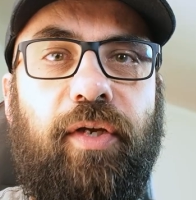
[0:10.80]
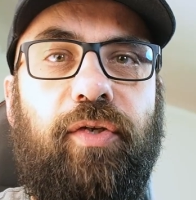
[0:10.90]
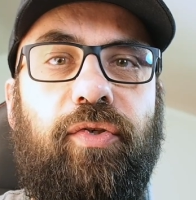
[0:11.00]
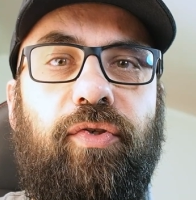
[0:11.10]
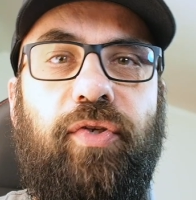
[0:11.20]

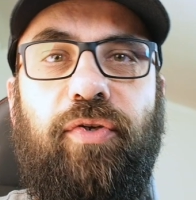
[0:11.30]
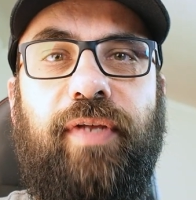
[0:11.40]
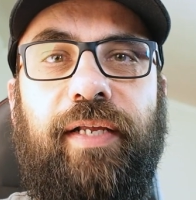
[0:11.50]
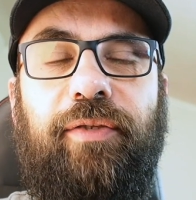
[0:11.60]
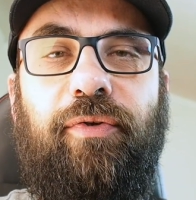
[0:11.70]
So you
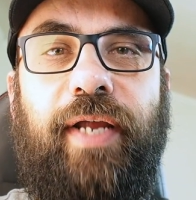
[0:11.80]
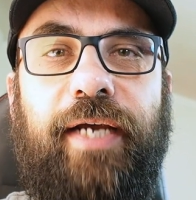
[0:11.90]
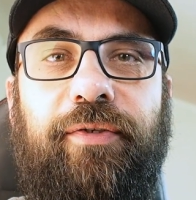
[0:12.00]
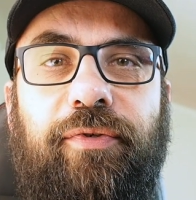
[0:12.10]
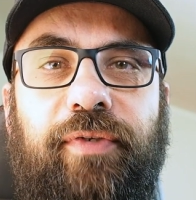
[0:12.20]
do
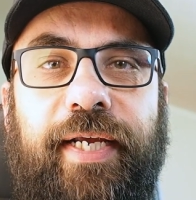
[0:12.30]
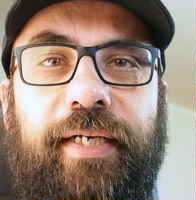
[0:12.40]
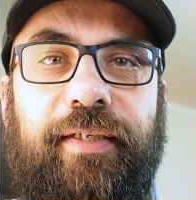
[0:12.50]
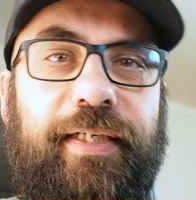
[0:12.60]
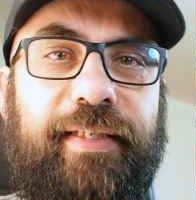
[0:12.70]
like to take
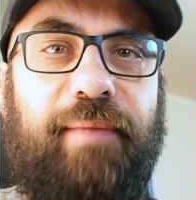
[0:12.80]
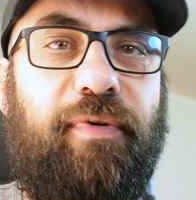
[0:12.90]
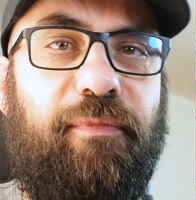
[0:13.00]
this type of